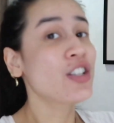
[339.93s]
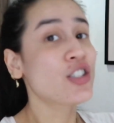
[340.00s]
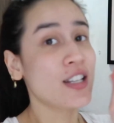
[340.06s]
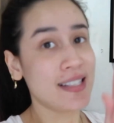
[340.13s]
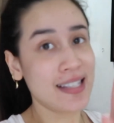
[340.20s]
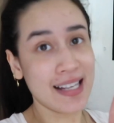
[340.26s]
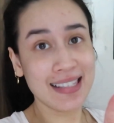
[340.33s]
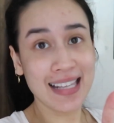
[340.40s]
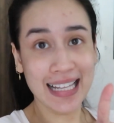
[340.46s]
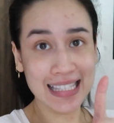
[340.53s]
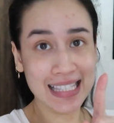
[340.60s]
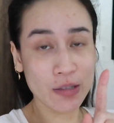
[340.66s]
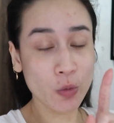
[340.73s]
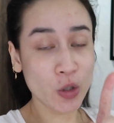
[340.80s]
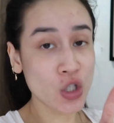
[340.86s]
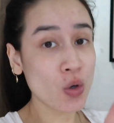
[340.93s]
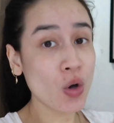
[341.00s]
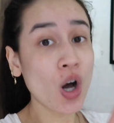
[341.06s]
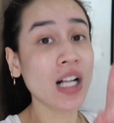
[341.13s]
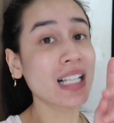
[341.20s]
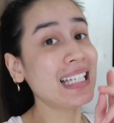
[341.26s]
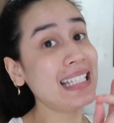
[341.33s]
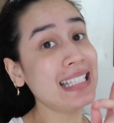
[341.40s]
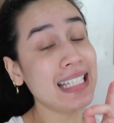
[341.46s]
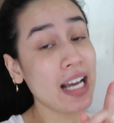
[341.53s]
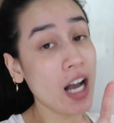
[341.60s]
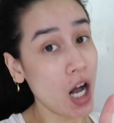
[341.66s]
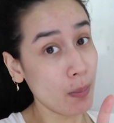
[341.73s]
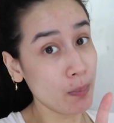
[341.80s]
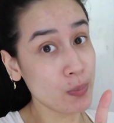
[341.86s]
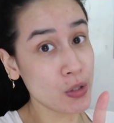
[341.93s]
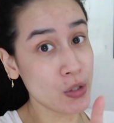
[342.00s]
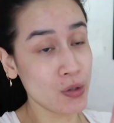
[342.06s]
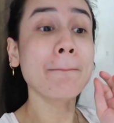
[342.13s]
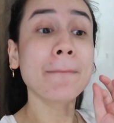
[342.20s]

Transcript: She says that's what you call heating up soup.